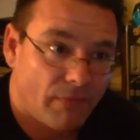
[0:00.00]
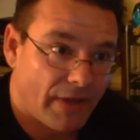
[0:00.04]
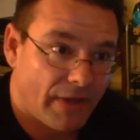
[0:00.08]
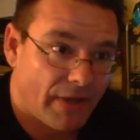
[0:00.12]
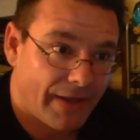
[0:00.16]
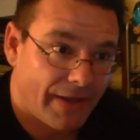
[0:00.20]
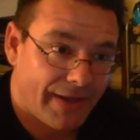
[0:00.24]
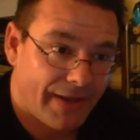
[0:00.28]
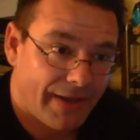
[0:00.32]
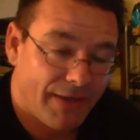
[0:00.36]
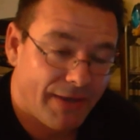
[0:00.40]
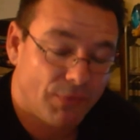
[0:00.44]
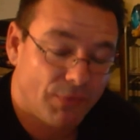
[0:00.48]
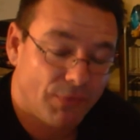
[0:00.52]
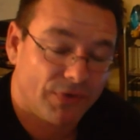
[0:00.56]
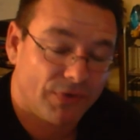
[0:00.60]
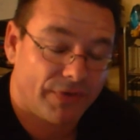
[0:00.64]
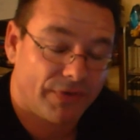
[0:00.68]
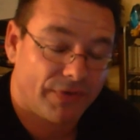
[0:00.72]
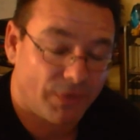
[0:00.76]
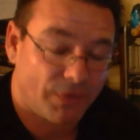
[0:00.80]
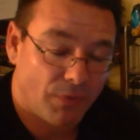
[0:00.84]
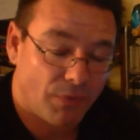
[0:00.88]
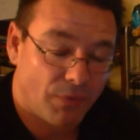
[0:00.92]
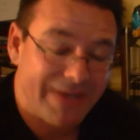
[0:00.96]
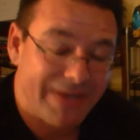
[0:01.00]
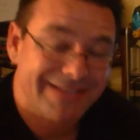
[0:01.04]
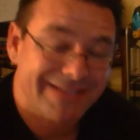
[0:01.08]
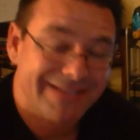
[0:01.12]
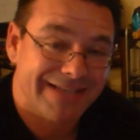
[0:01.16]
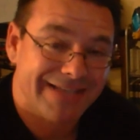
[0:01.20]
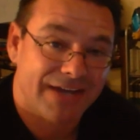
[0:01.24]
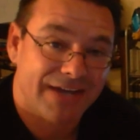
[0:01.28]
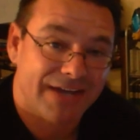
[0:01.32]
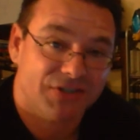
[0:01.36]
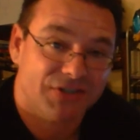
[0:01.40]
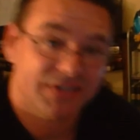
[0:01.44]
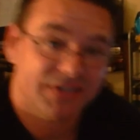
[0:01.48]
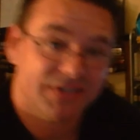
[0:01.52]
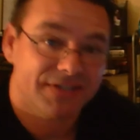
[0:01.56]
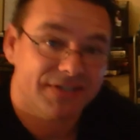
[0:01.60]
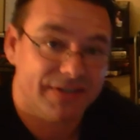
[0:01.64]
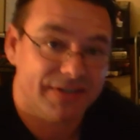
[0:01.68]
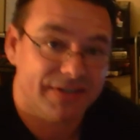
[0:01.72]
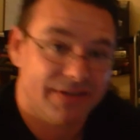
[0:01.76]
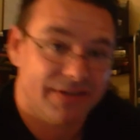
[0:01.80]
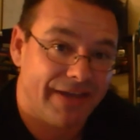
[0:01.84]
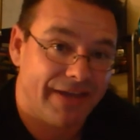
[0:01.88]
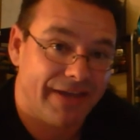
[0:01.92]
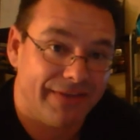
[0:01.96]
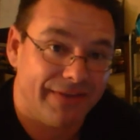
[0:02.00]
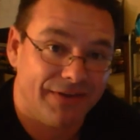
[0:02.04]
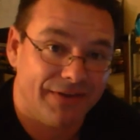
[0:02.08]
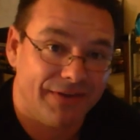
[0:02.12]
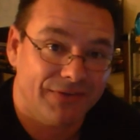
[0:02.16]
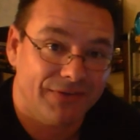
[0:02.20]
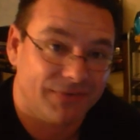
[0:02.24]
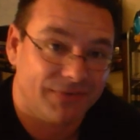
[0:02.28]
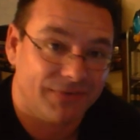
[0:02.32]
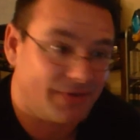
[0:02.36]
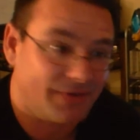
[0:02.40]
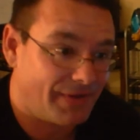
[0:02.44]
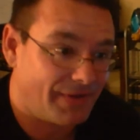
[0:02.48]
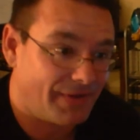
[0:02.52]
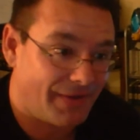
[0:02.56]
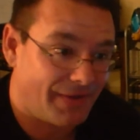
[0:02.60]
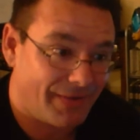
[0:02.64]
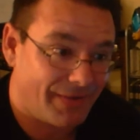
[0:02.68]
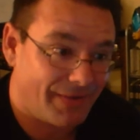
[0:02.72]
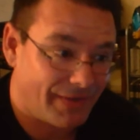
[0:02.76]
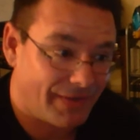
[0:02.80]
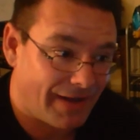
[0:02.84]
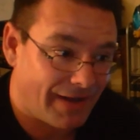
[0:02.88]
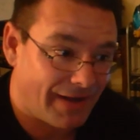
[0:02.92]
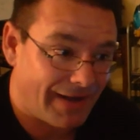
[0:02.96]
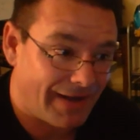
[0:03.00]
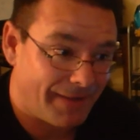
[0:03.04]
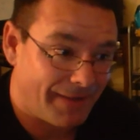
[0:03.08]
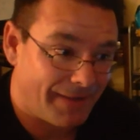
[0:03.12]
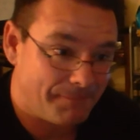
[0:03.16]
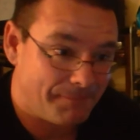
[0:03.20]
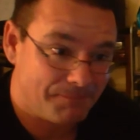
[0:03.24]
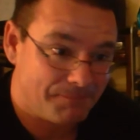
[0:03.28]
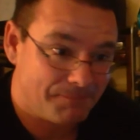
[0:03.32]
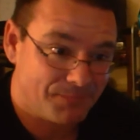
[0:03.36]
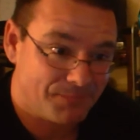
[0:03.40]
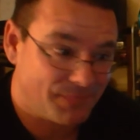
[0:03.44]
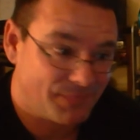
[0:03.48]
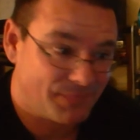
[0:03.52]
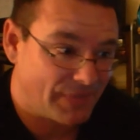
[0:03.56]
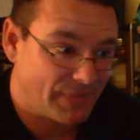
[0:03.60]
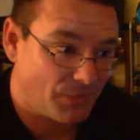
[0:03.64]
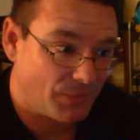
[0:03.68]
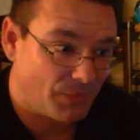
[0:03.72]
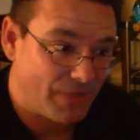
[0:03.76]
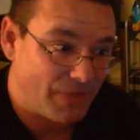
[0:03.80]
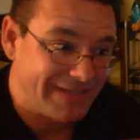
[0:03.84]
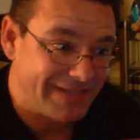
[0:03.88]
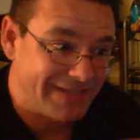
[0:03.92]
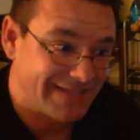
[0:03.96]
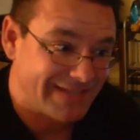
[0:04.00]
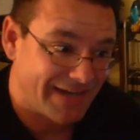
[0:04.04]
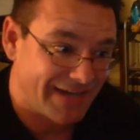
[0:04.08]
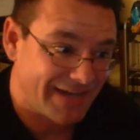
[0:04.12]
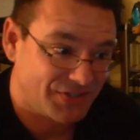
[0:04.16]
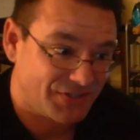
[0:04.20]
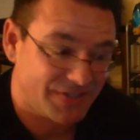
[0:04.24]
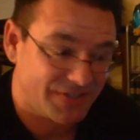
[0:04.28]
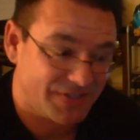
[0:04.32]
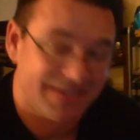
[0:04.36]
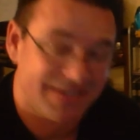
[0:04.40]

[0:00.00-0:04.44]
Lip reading: the we sections, and there's the we sections in